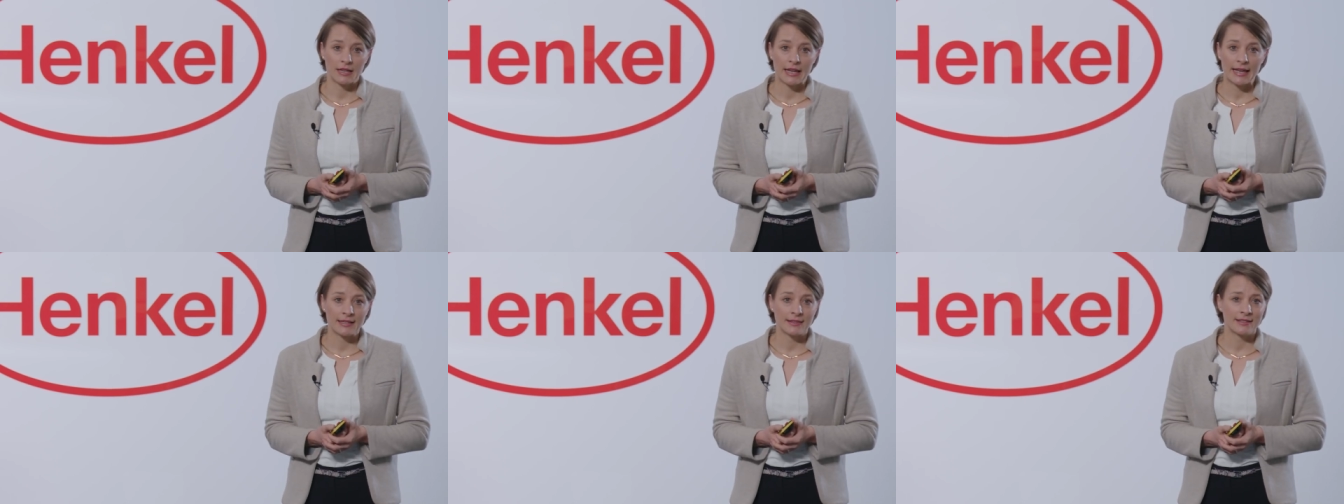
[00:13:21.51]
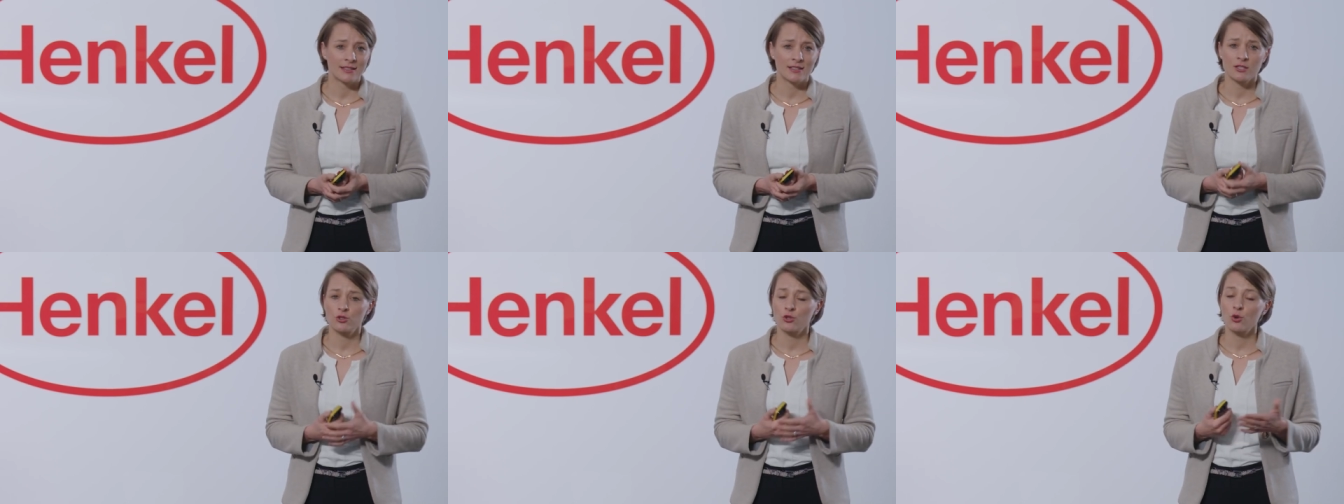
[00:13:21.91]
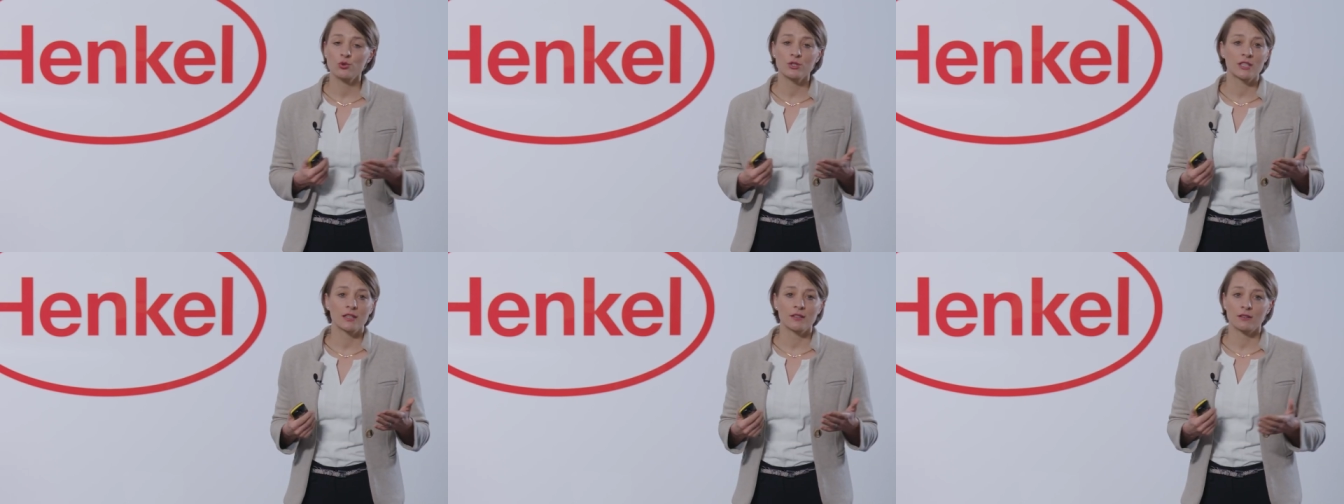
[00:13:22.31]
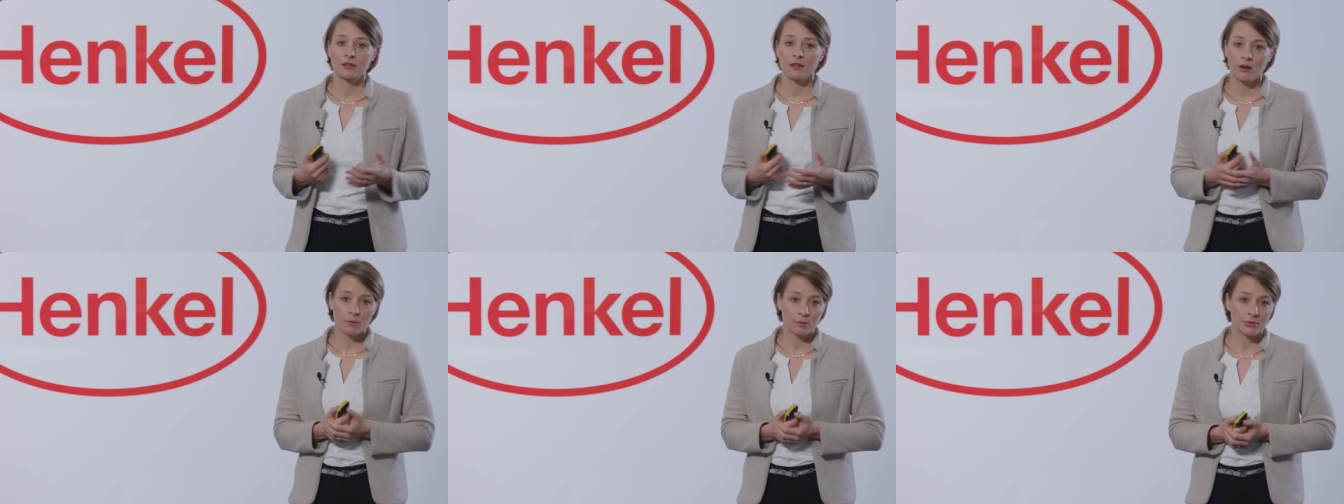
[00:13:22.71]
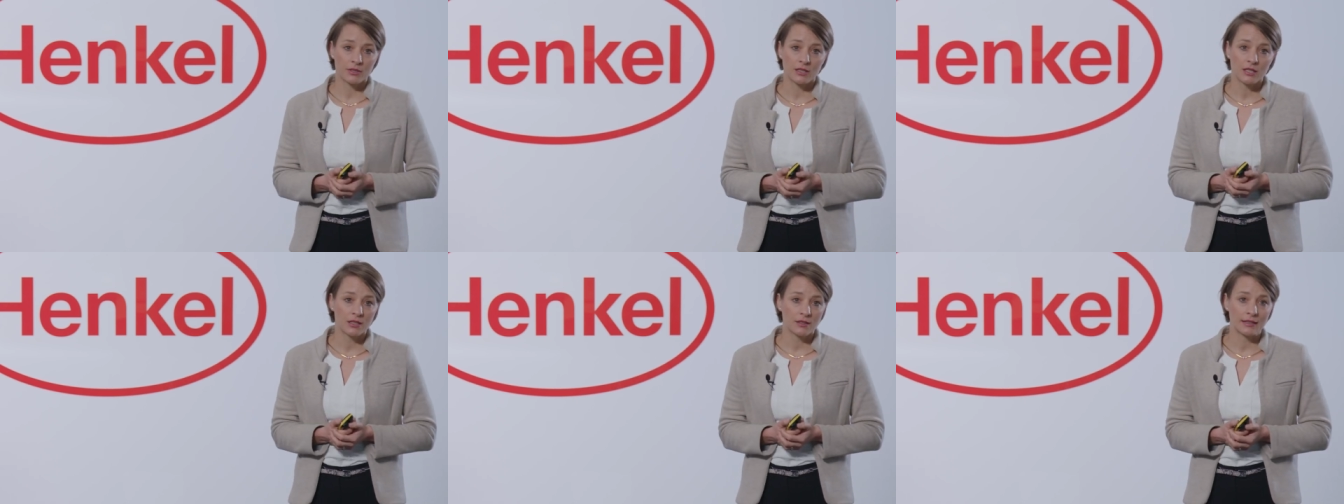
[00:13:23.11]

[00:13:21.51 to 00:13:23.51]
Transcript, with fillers: and there's no single company